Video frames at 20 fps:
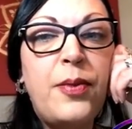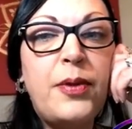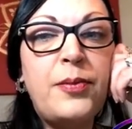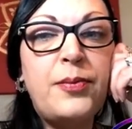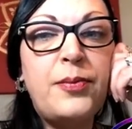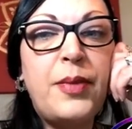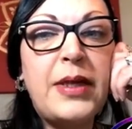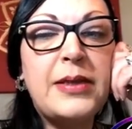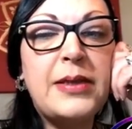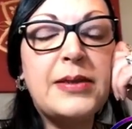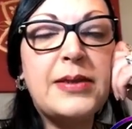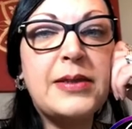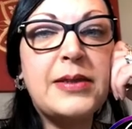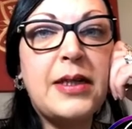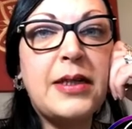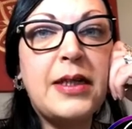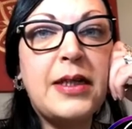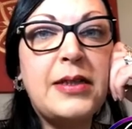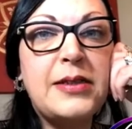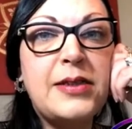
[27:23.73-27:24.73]
being
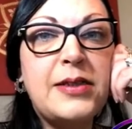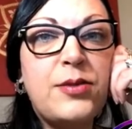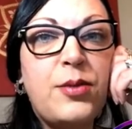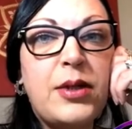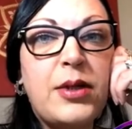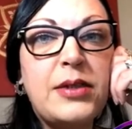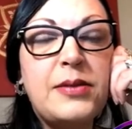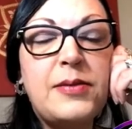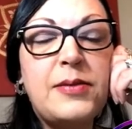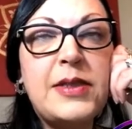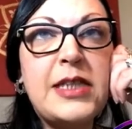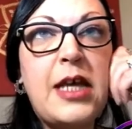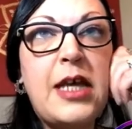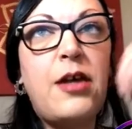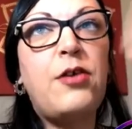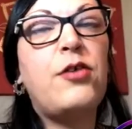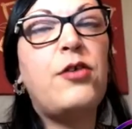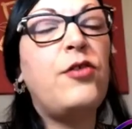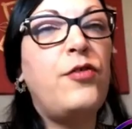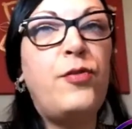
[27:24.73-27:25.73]
stuck into one set
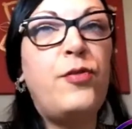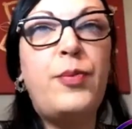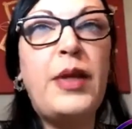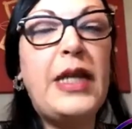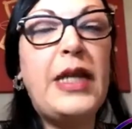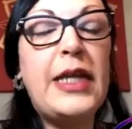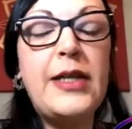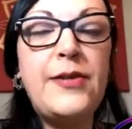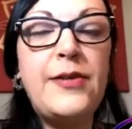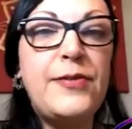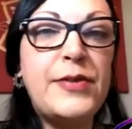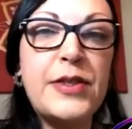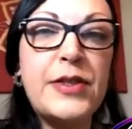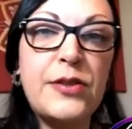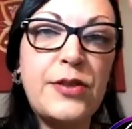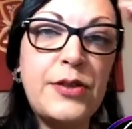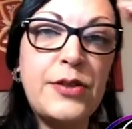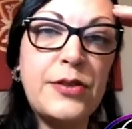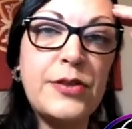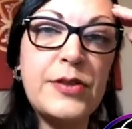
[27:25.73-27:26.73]
of beliefs
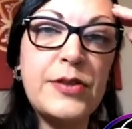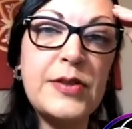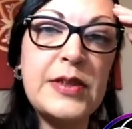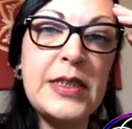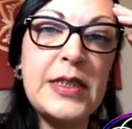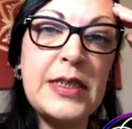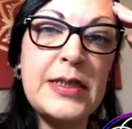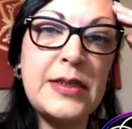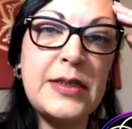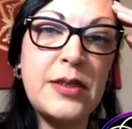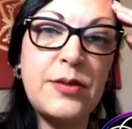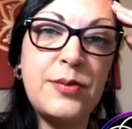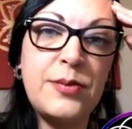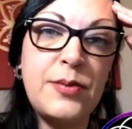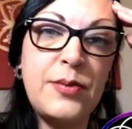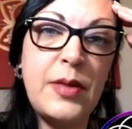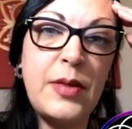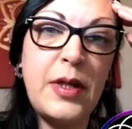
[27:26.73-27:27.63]
or system.